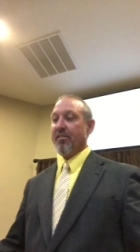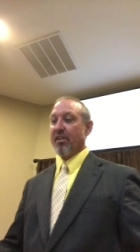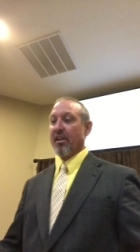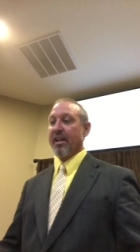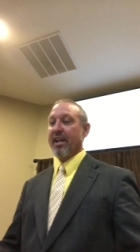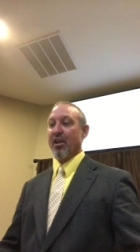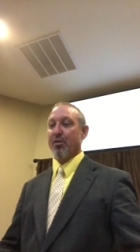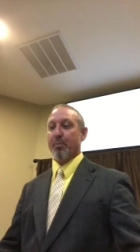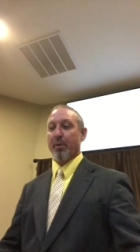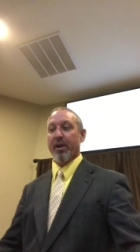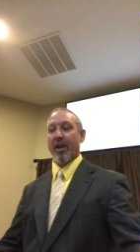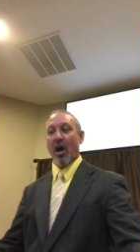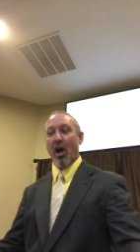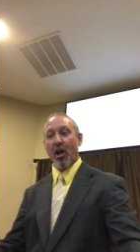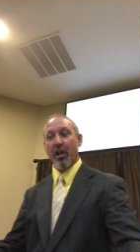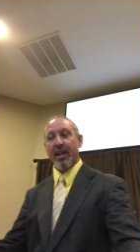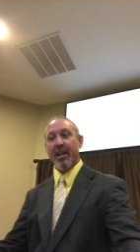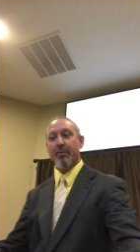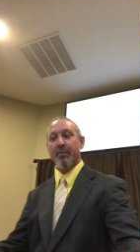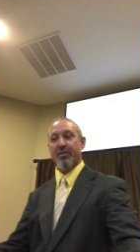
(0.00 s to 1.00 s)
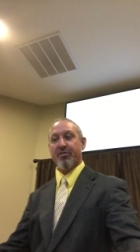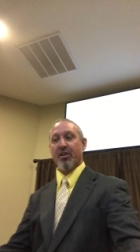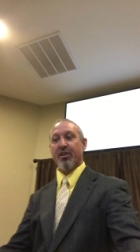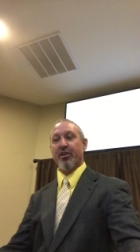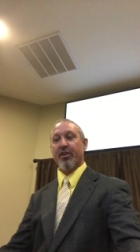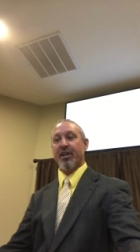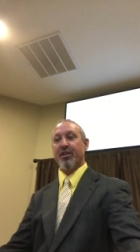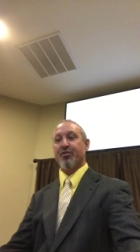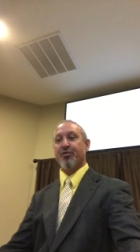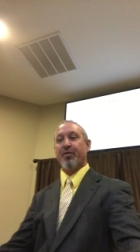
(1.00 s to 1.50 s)
till he hath put all enemies
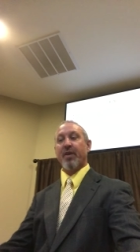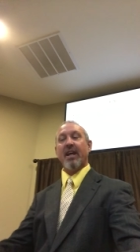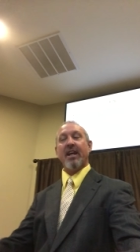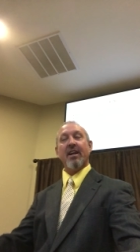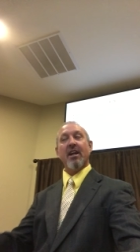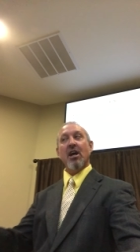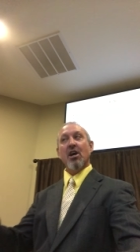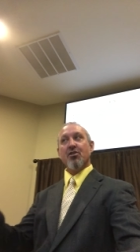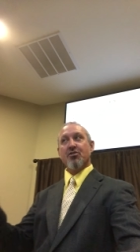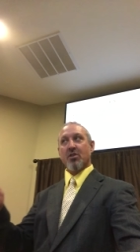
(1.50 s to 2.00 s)
under his feet.